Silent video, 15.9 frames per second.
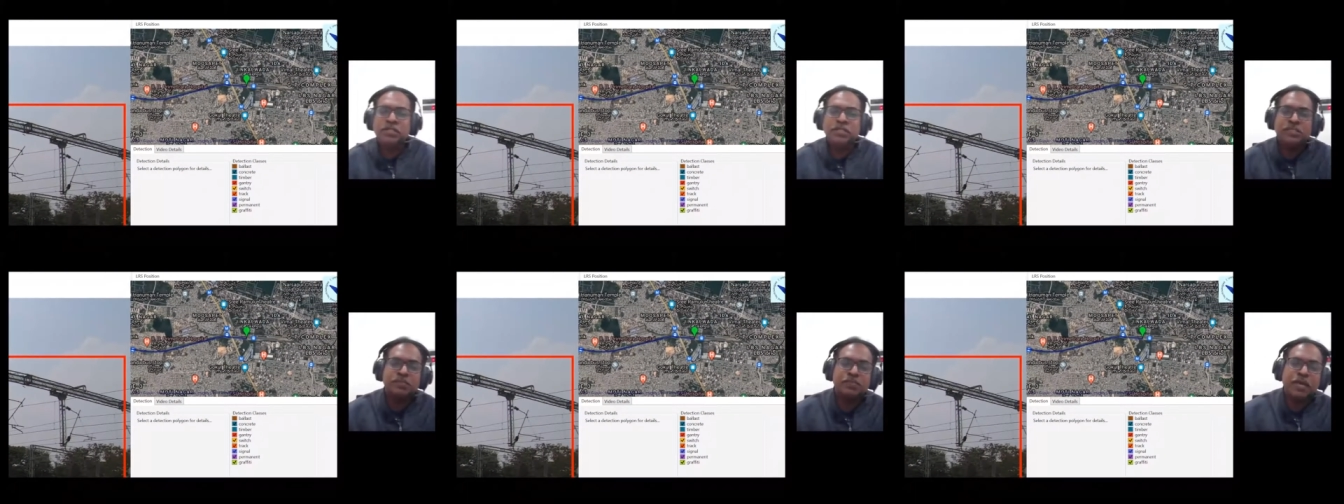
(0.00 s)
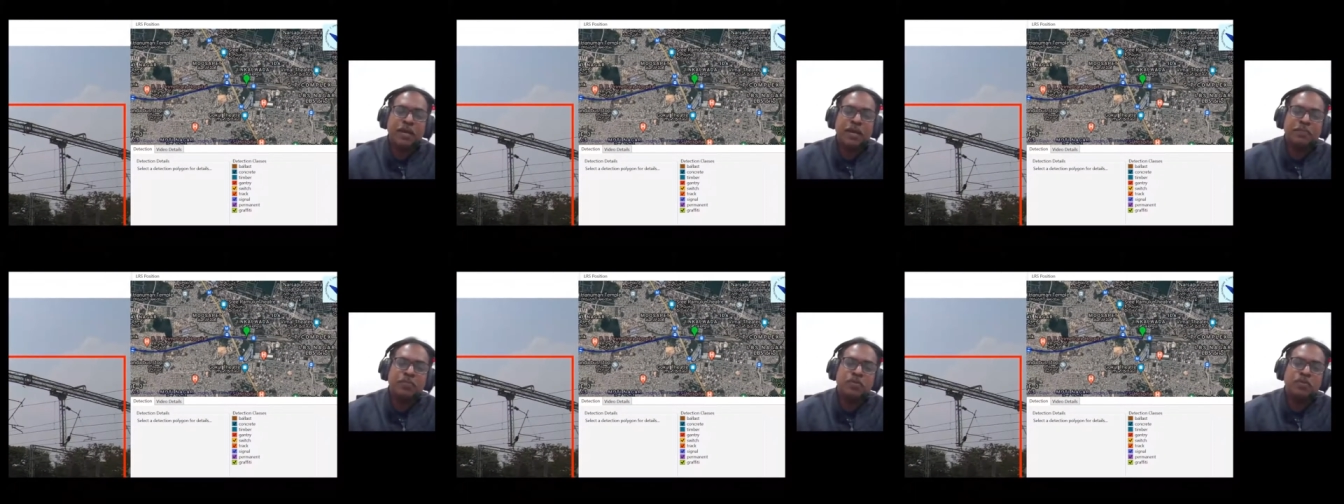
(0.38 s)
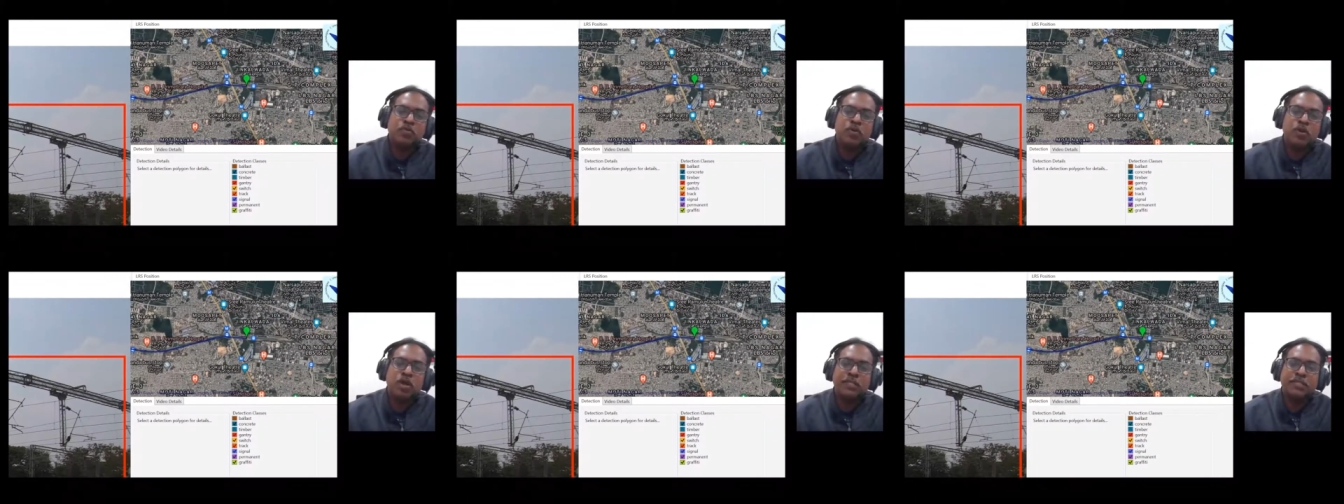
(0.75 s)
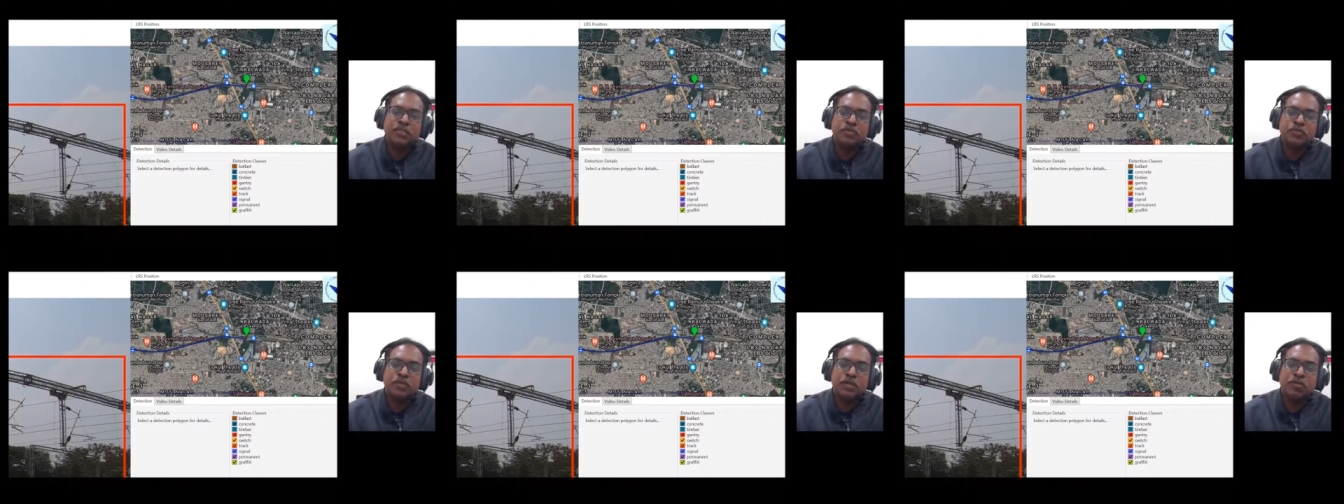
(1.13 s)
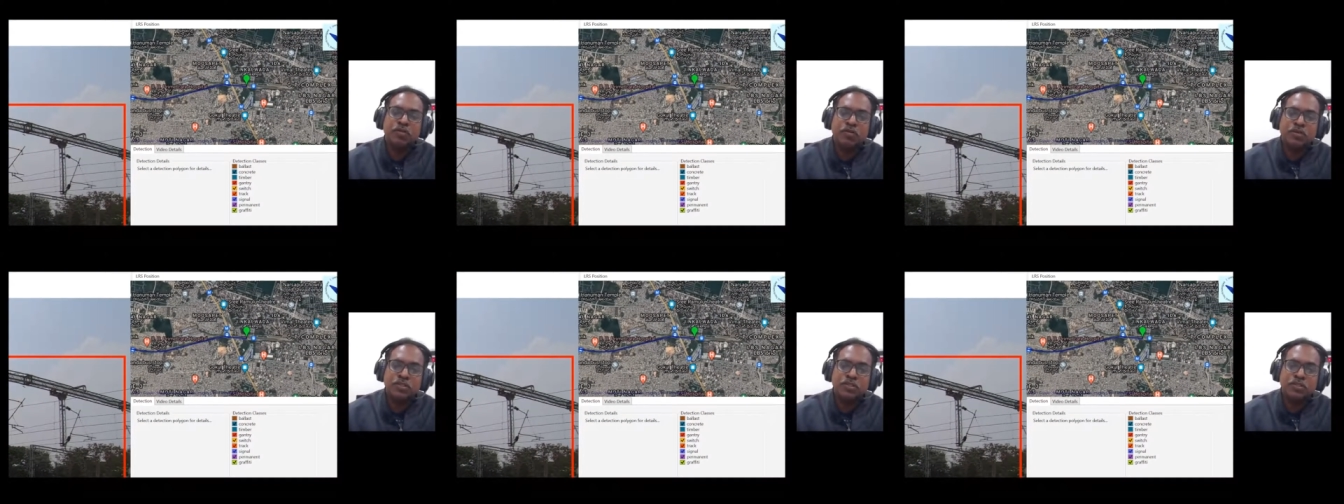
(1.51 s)
is mapped to latitude
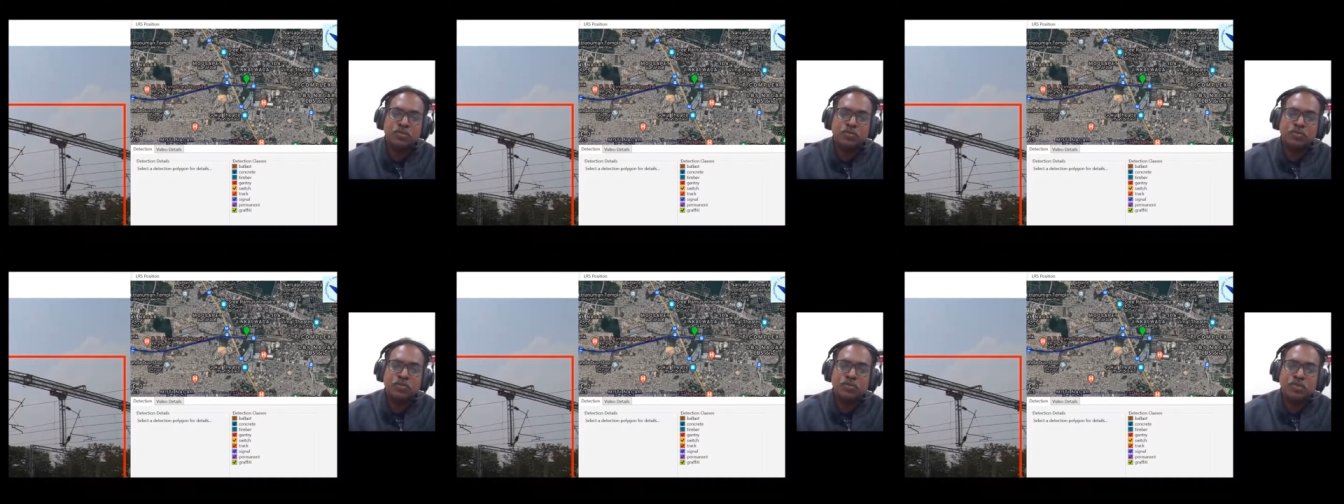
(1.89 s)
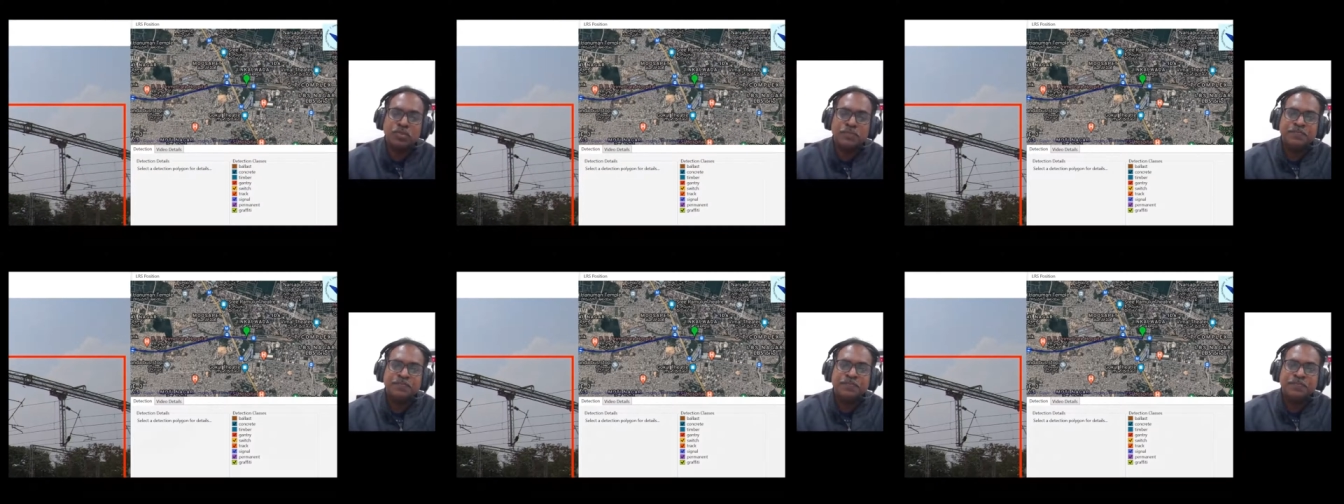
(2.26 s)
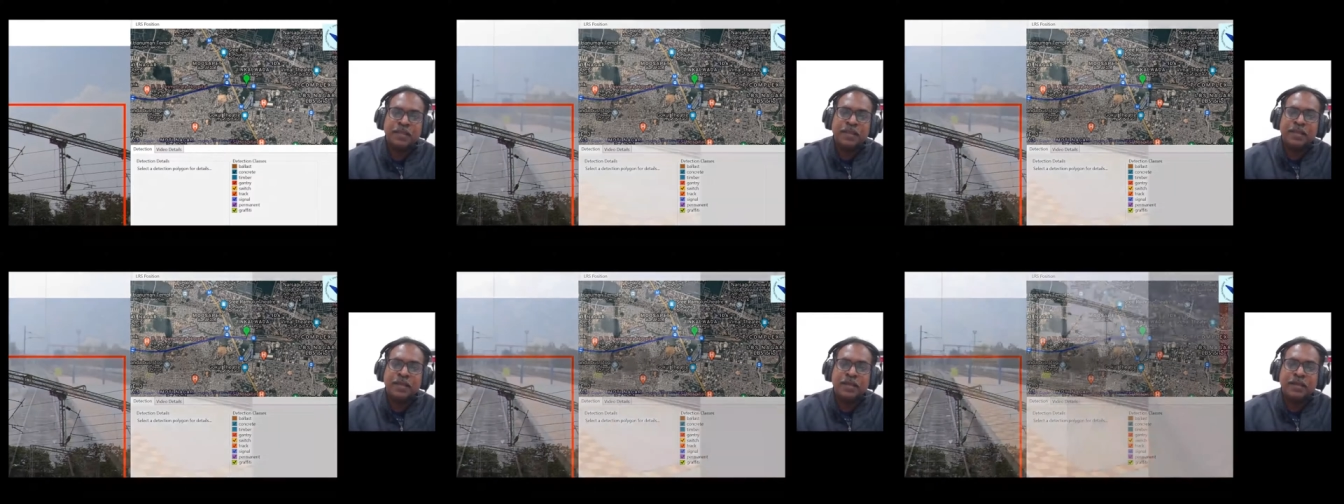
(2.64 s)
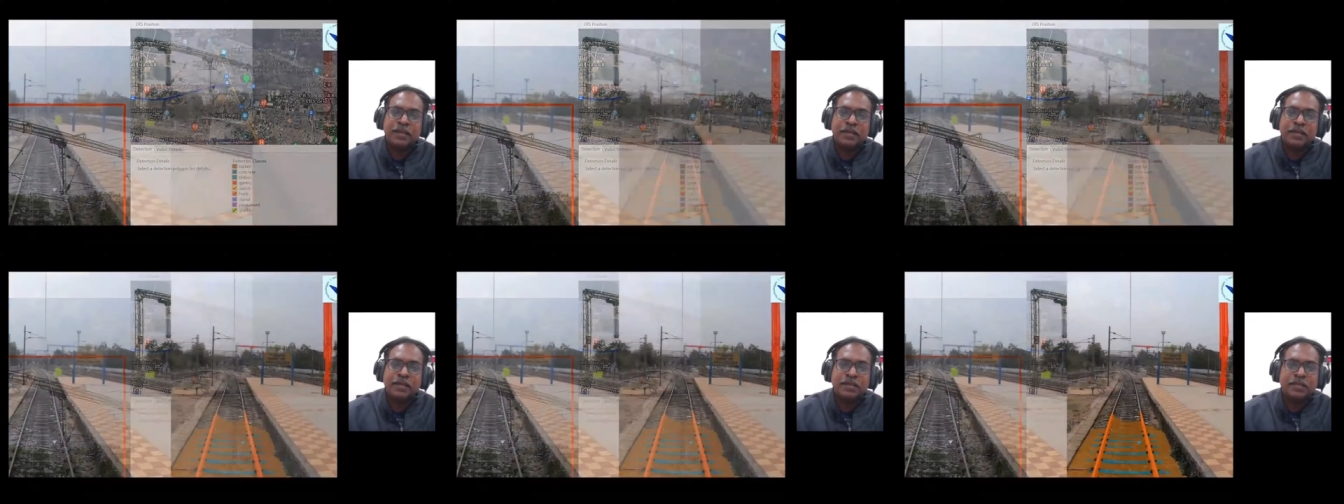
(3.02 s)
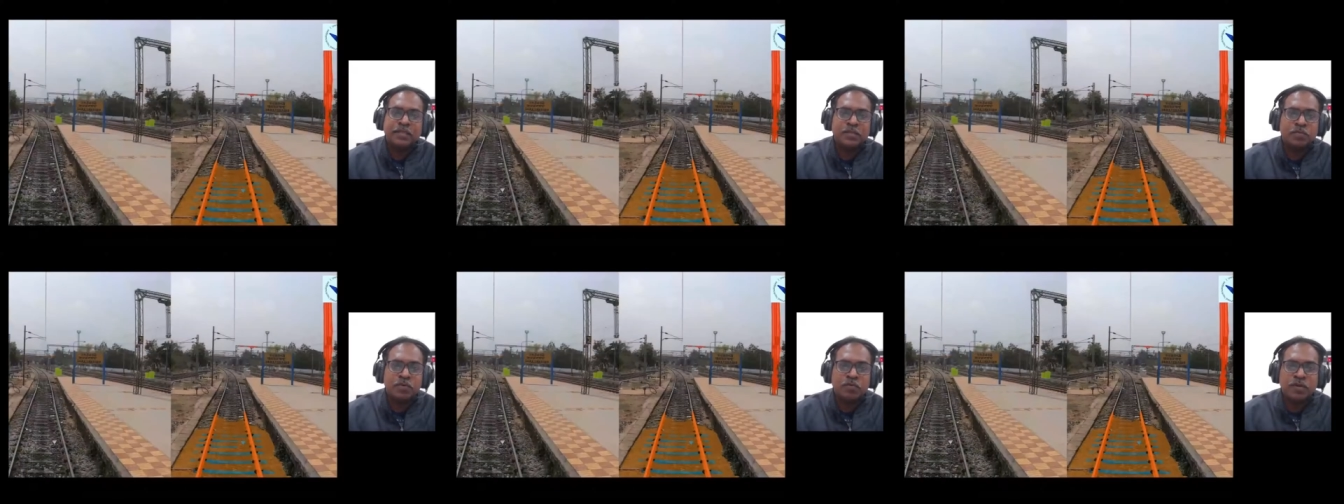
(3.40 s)
and longitude and
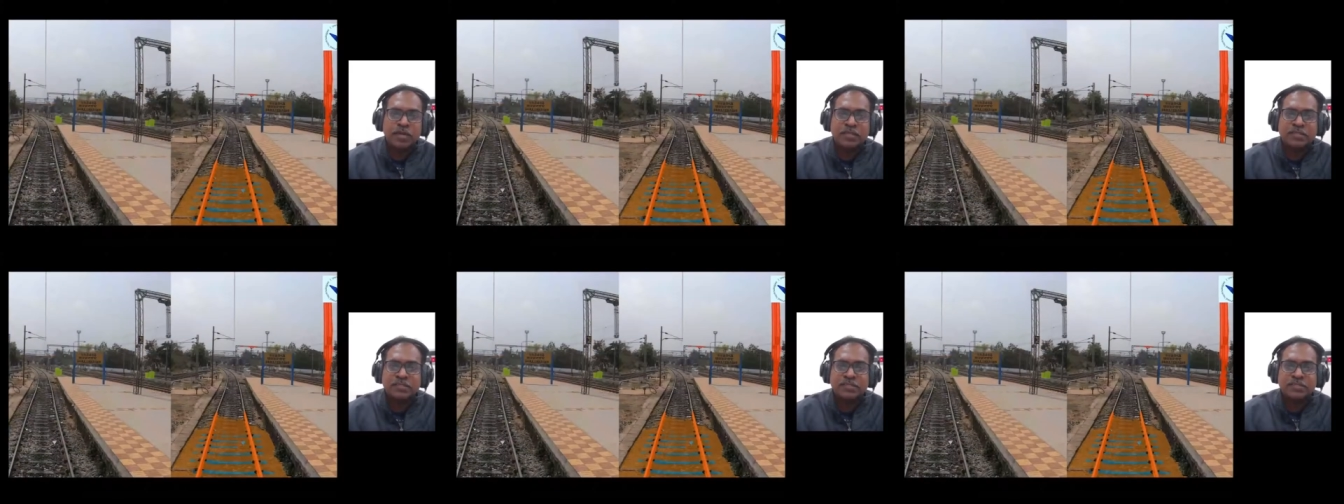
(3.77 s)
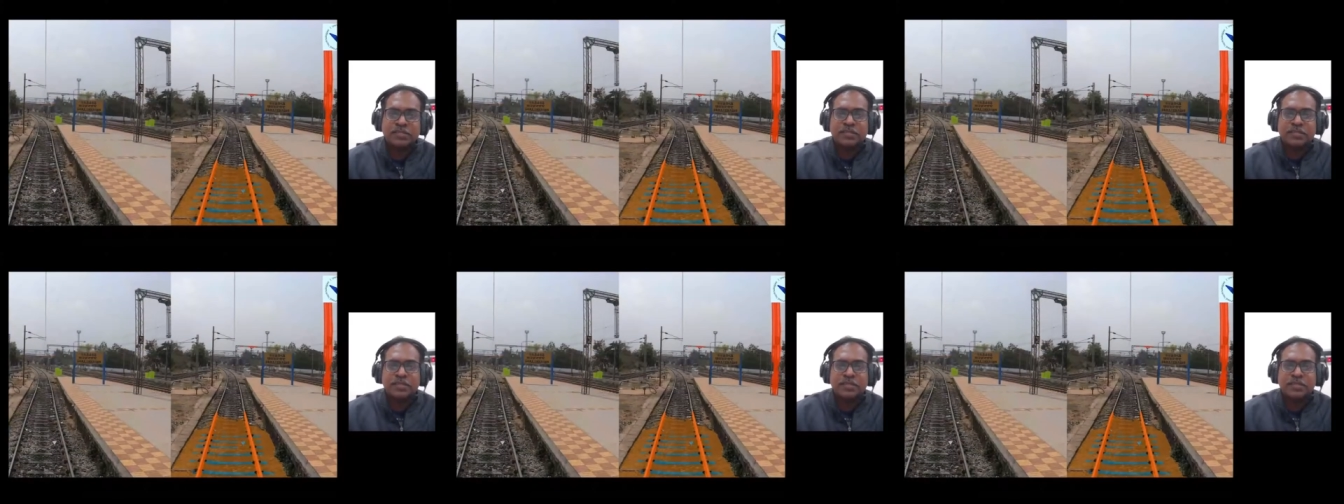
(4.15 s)
this provides